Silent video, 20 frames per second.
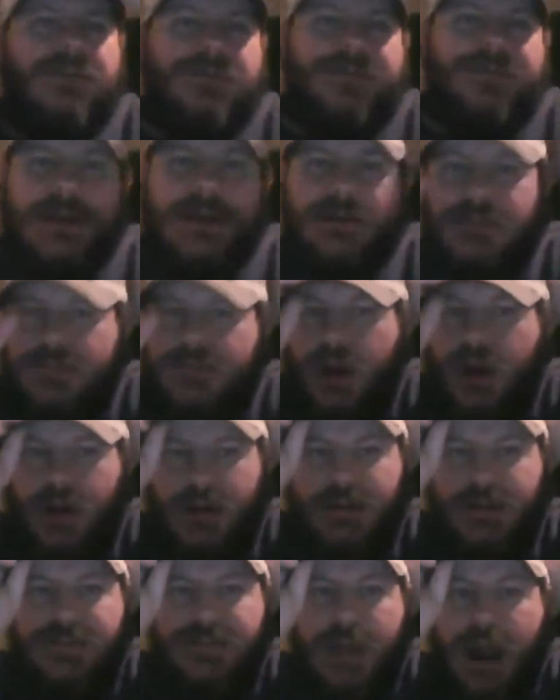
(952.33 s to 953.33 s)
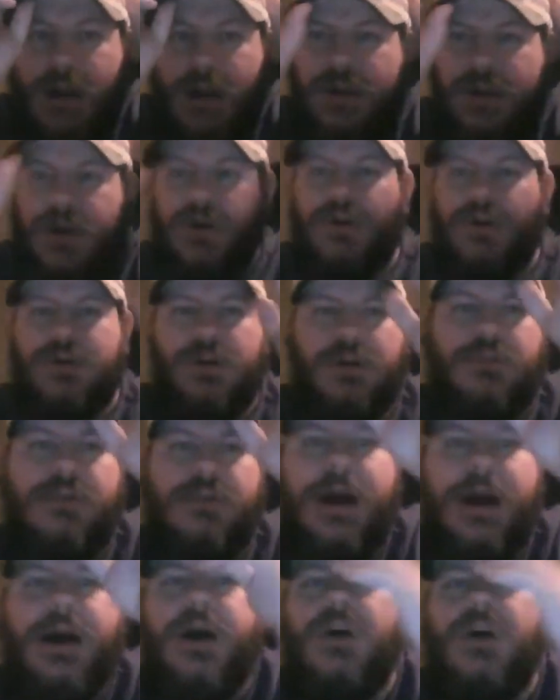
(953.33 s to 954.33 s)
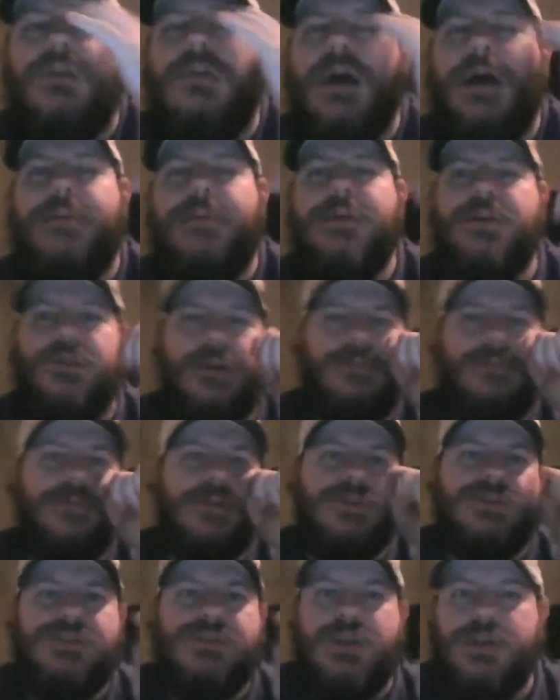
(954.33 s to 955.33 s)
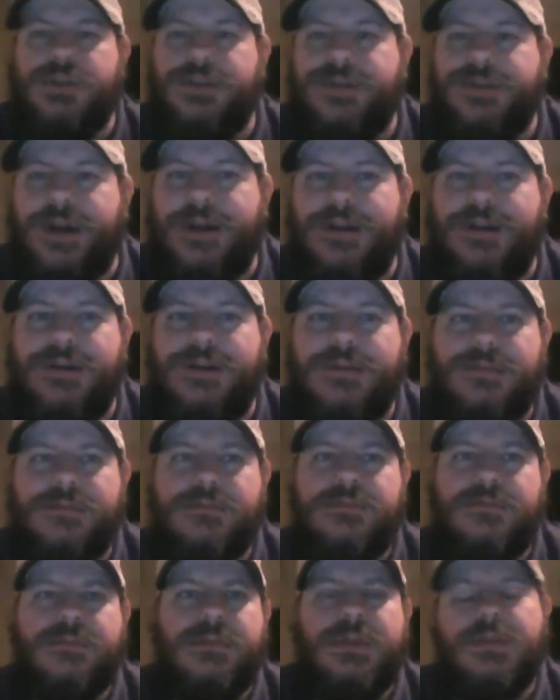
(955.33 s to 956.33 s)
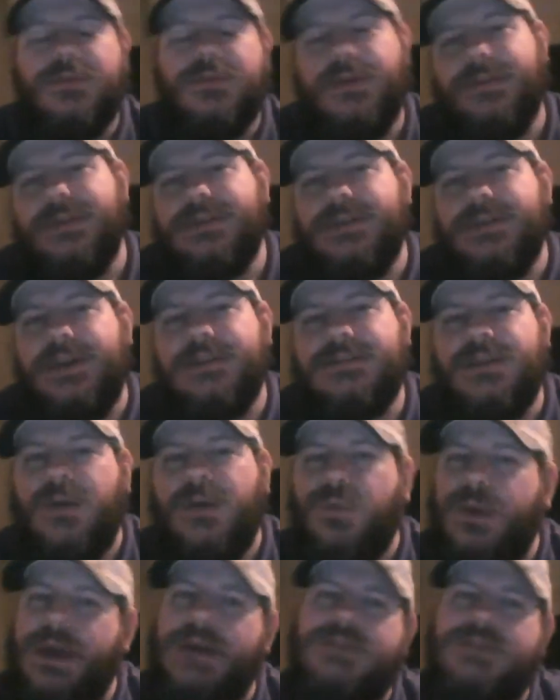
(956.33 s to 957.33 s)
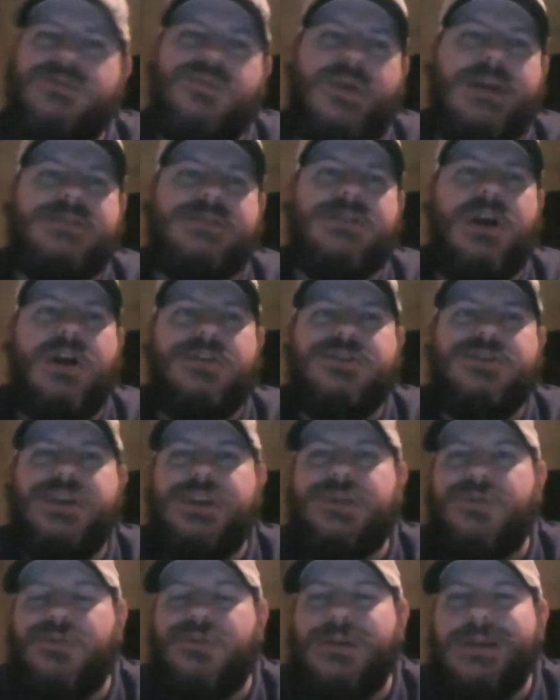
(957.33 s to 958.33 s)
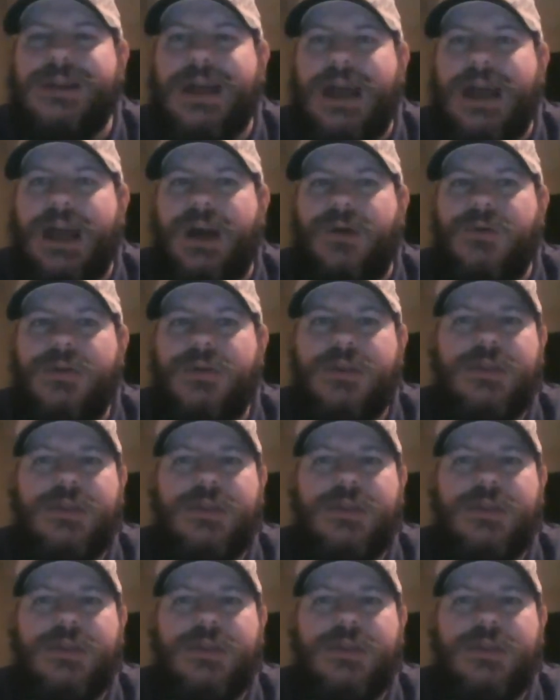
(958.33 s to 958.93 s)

Vick or Marcus Mariota or Robert Griffin III. Let me tell you something. Where's RG3 now?